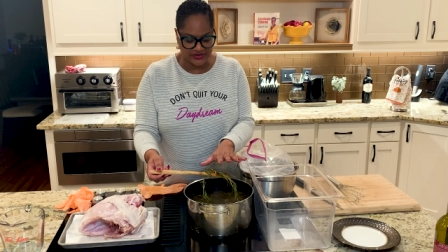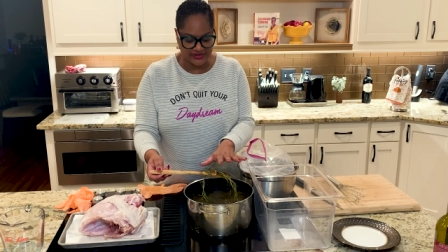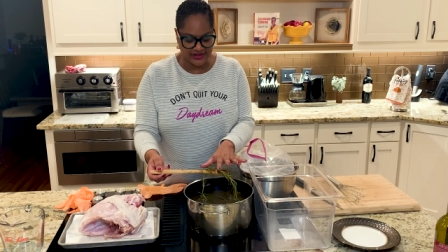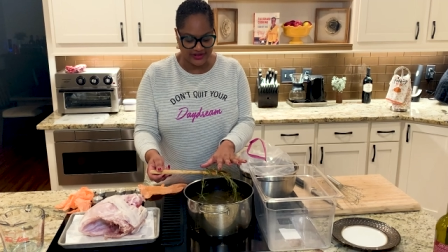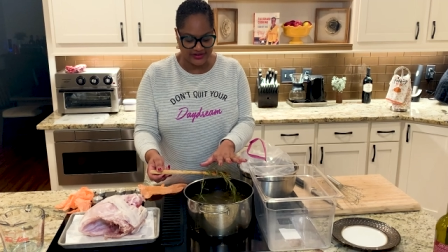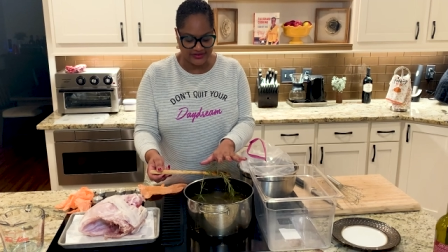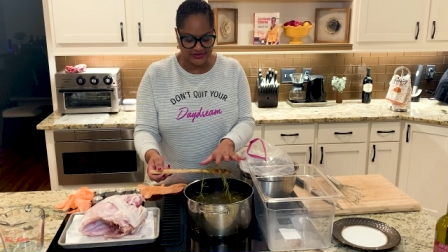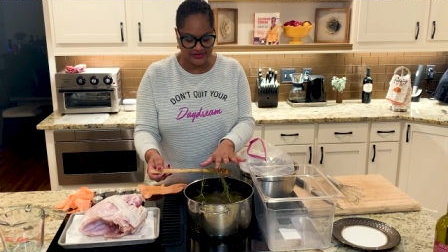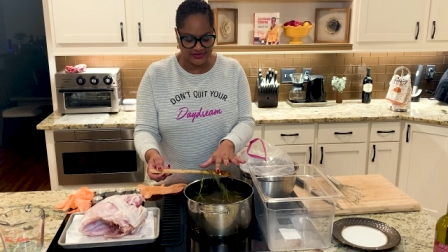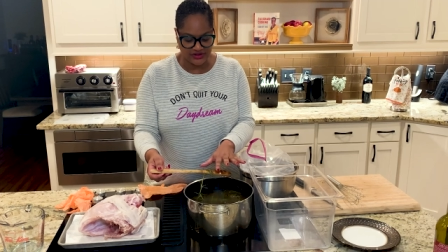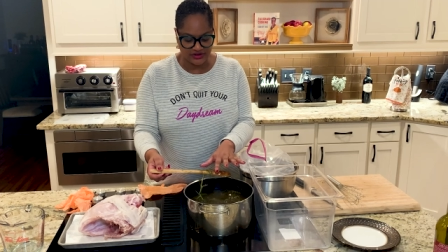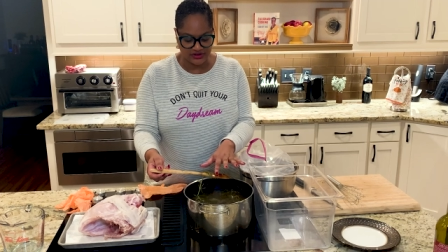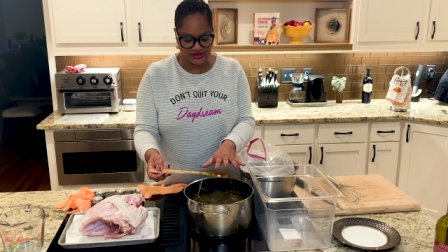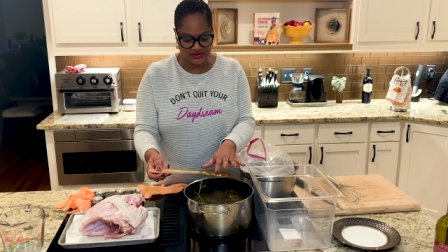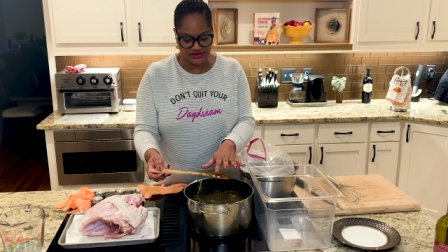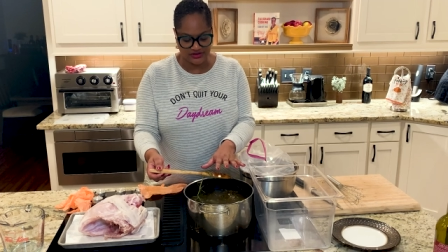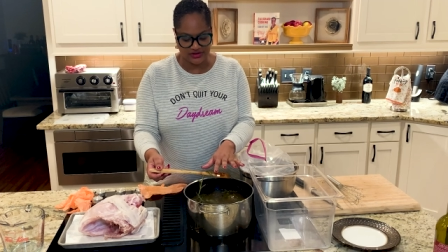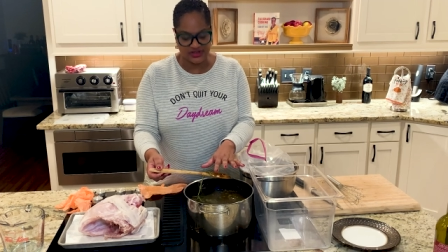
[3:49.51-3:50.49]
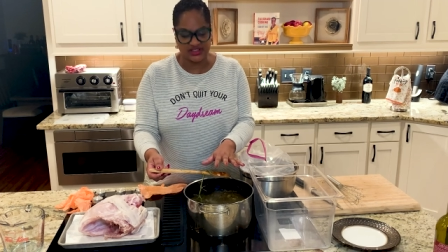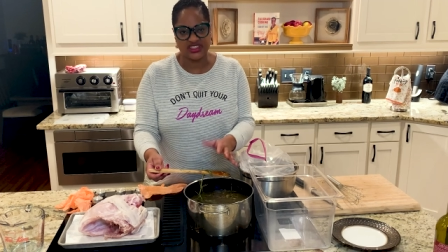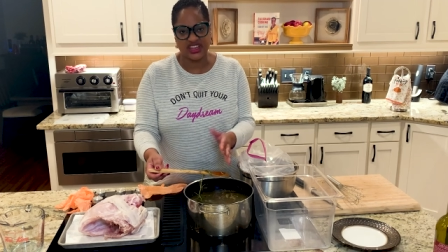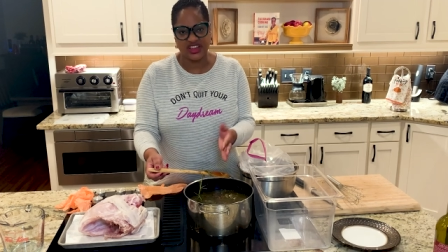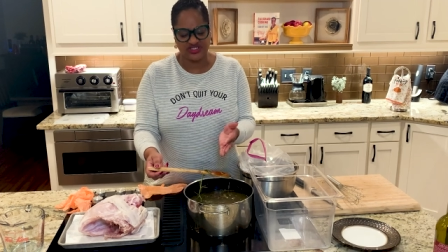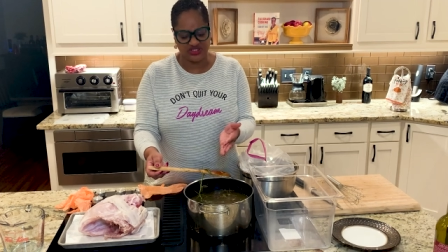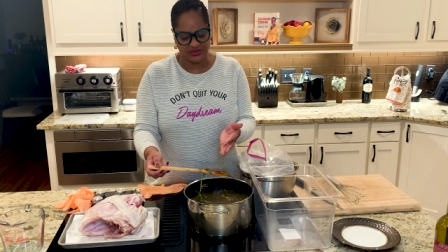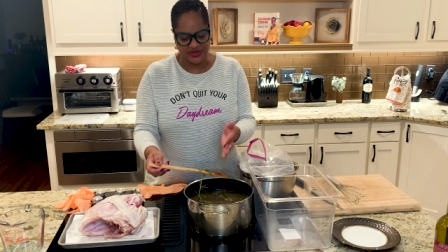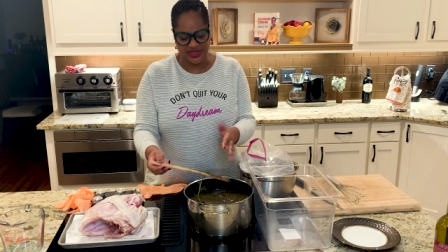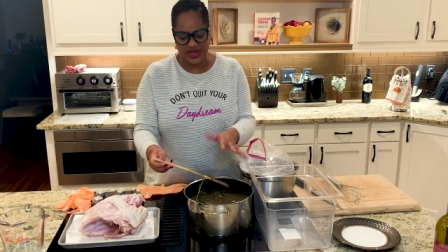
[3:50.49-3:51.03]
See, still you can
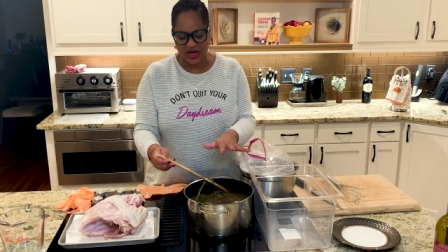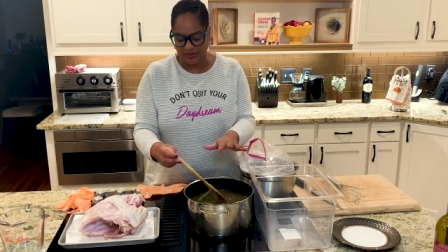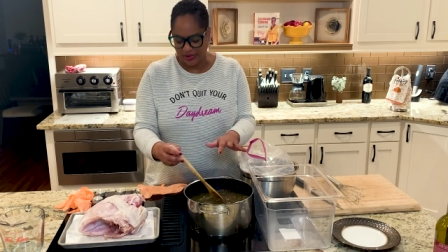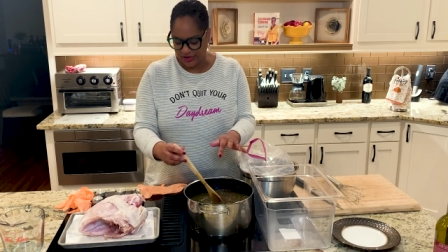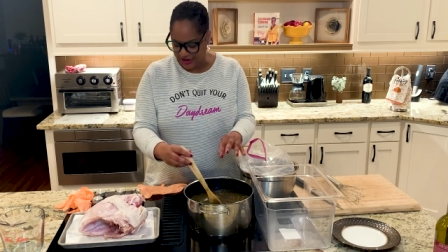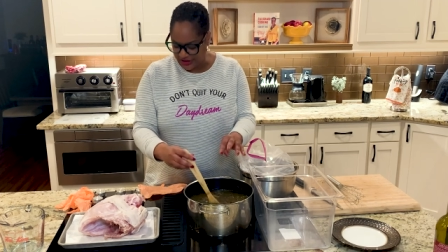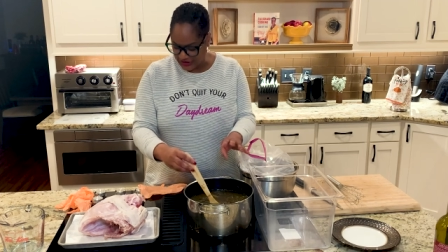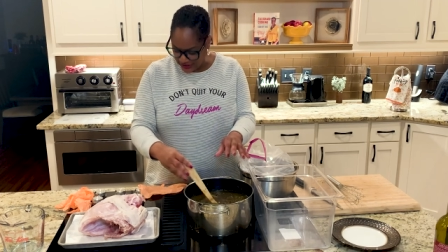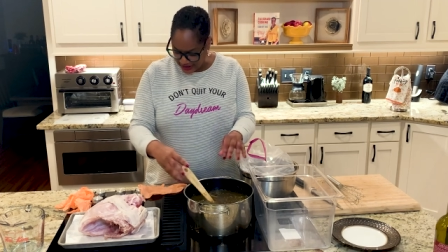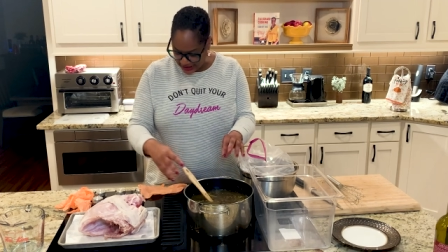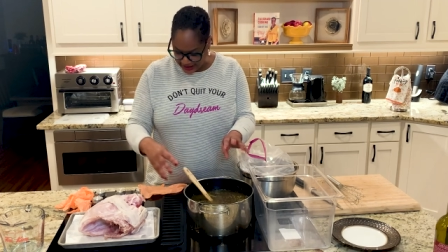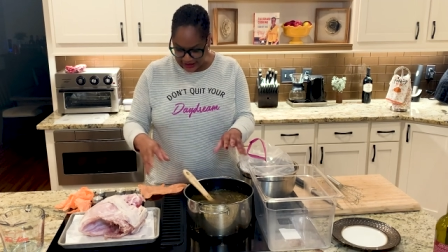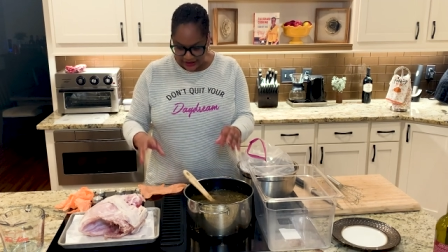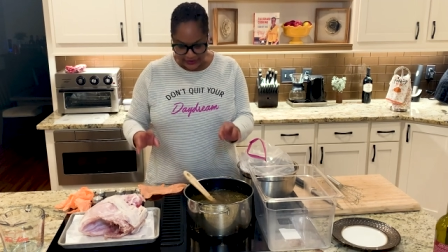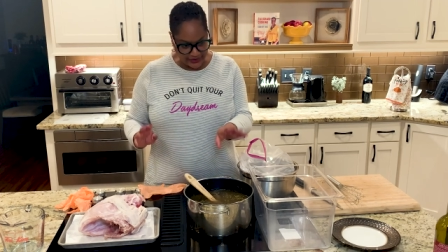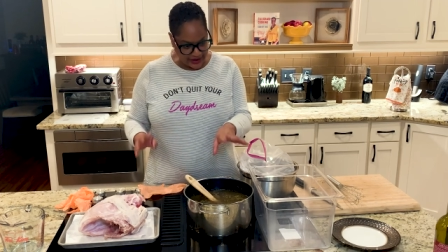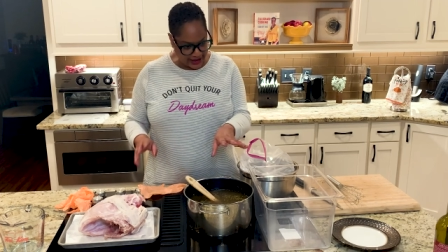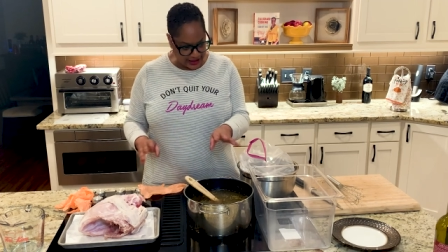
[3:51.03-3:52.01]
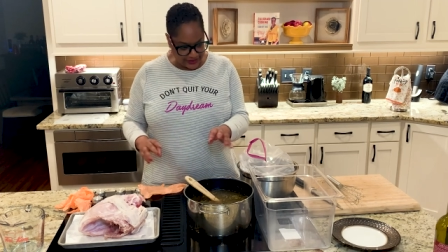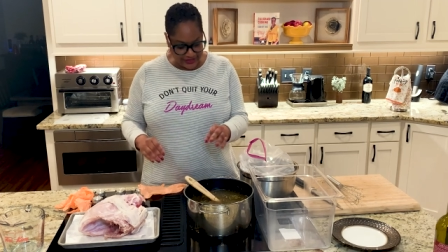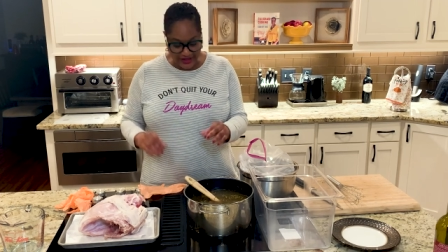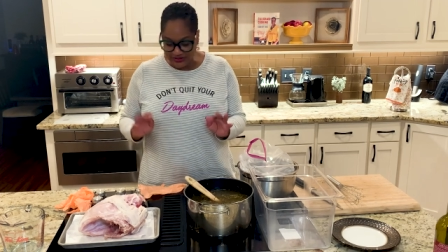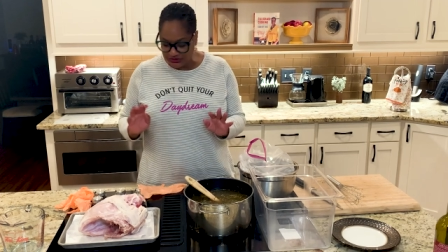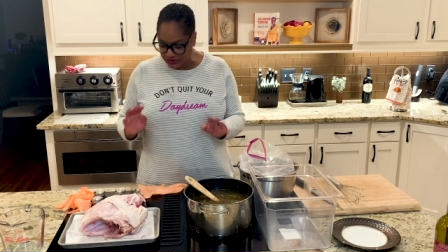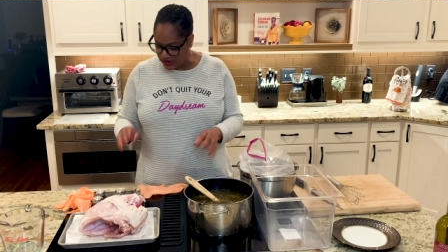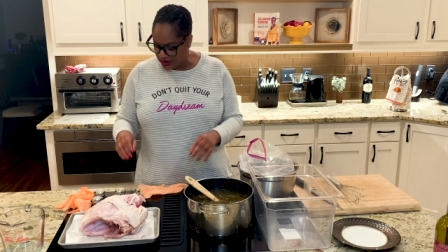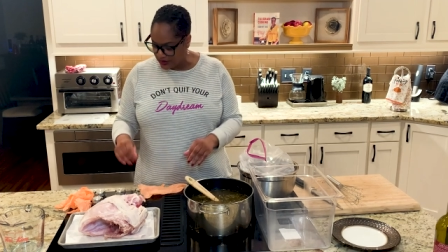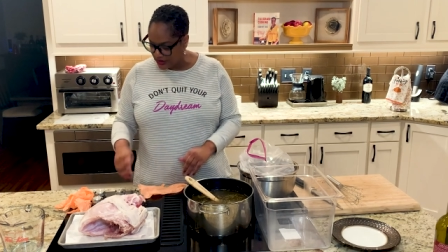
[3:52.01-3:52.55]
touch it without burning your hand, okay? And
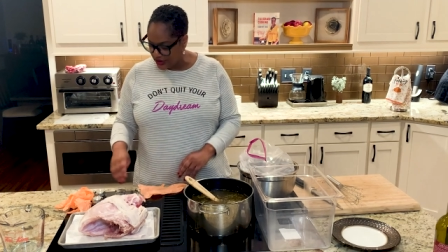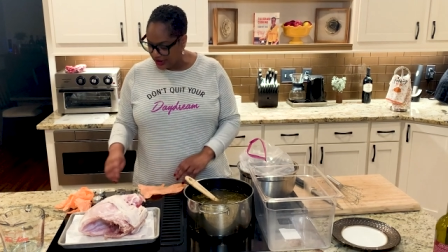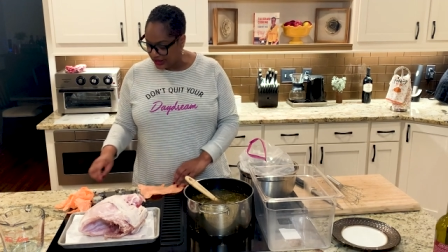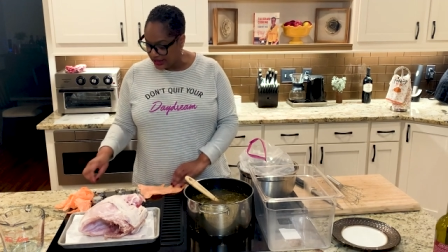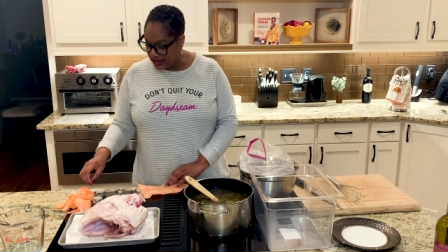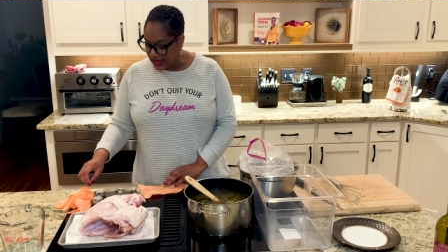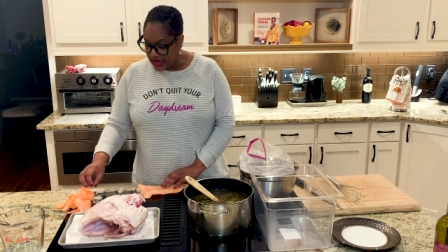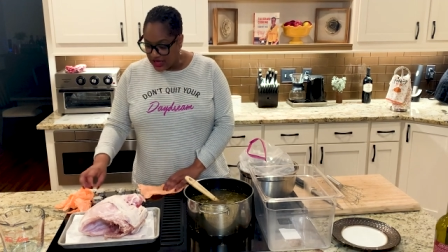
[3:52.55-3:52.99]
that's what I wanted.